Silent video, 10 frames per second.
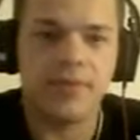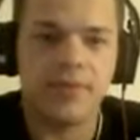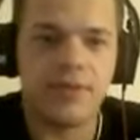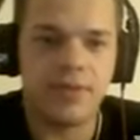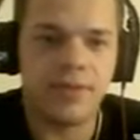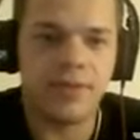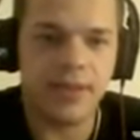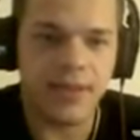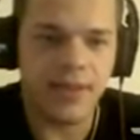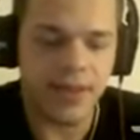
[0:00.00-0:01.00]

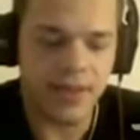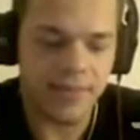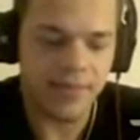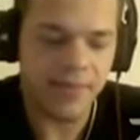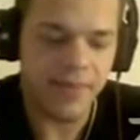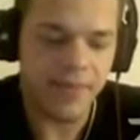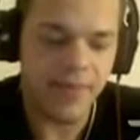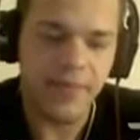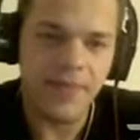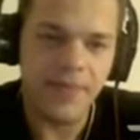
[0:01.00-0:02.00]

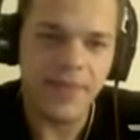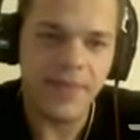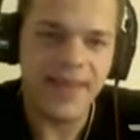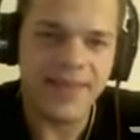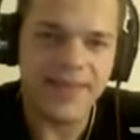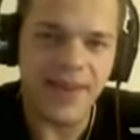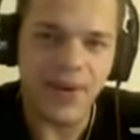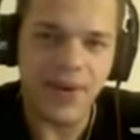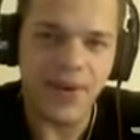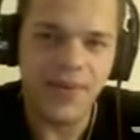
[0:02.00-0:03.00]

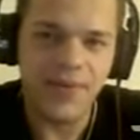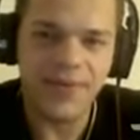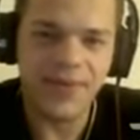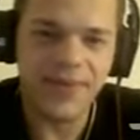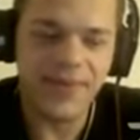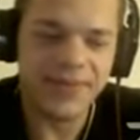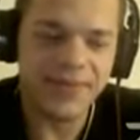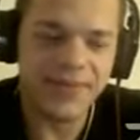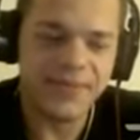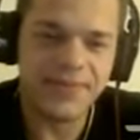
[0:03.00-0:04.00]

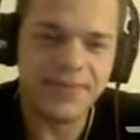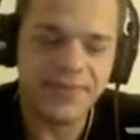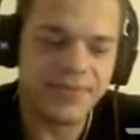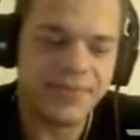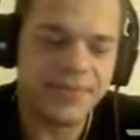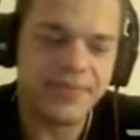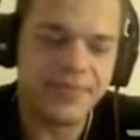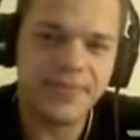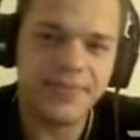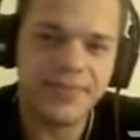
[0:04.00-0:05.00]

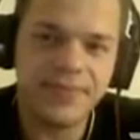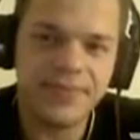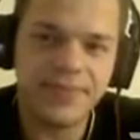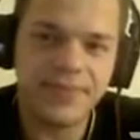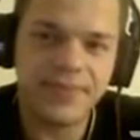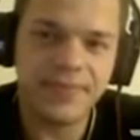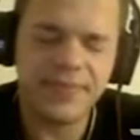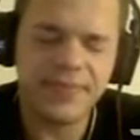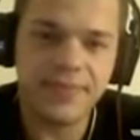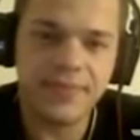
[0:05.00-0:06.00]

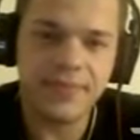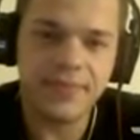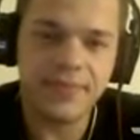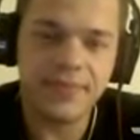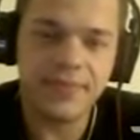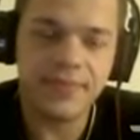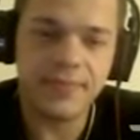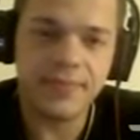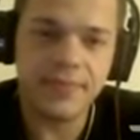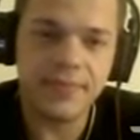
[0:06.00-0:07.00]

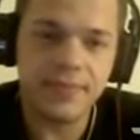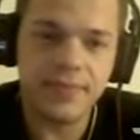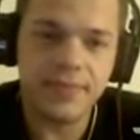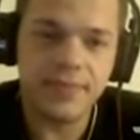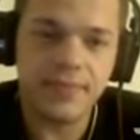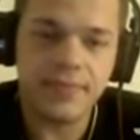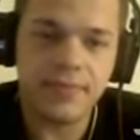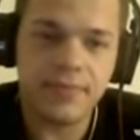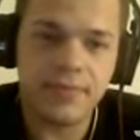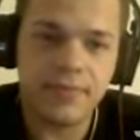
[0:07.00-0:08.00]
No words are spoken by the person on screen.